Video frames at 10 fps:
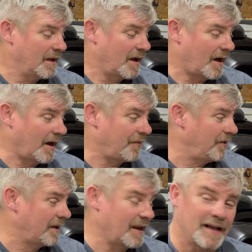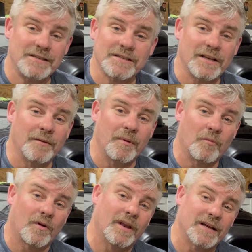I think it adds just a little bit
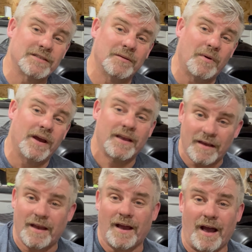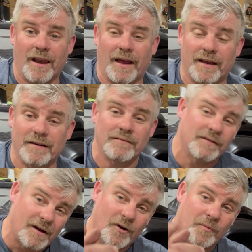more class to the bike. I like it.
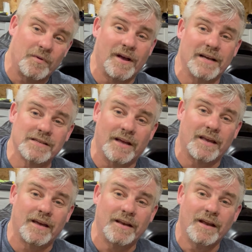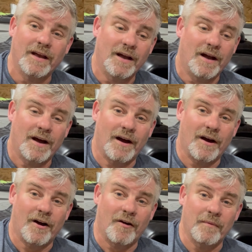I hope you guys like it.
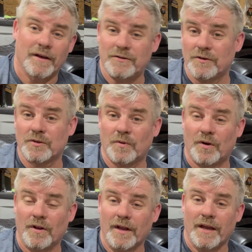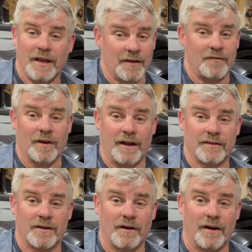As usual, if you like
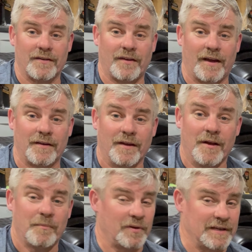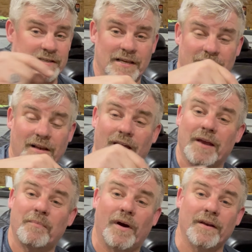the content, please hit the
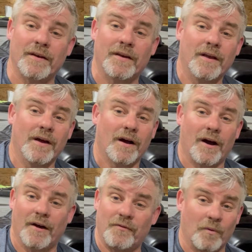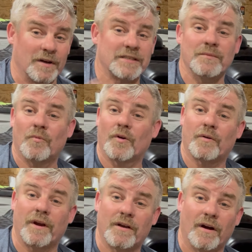like button. If you want to see more
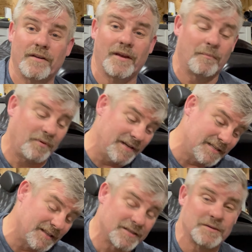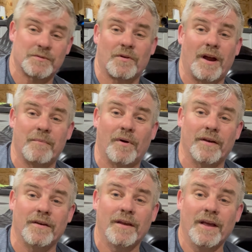great content, please hit the subscribe
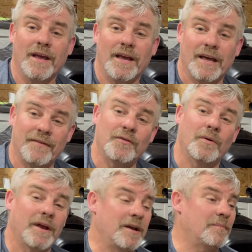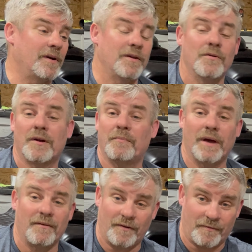button. And if you know anybody who could
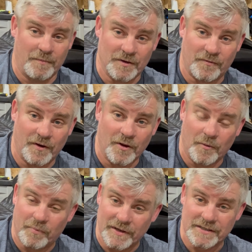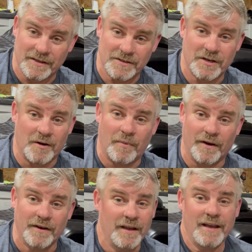benefit from this video, please hit the share
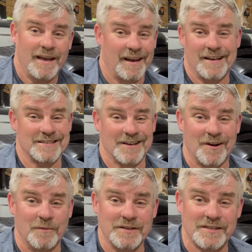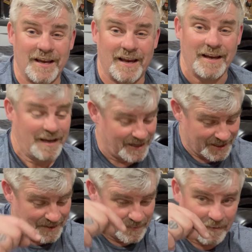button. And as I always say,
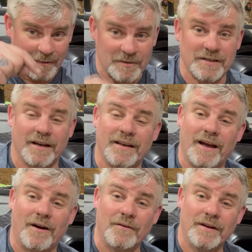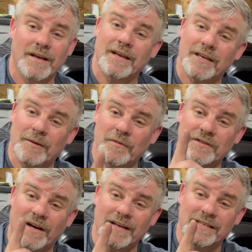keep that rubber side down, keep your
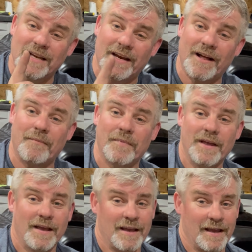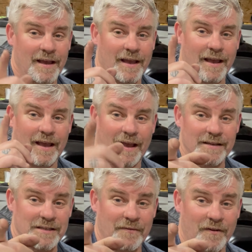shiny side up, and
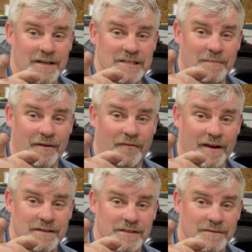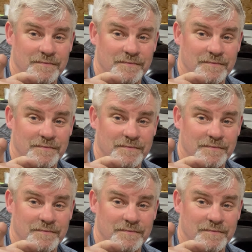stay frosty, my friends.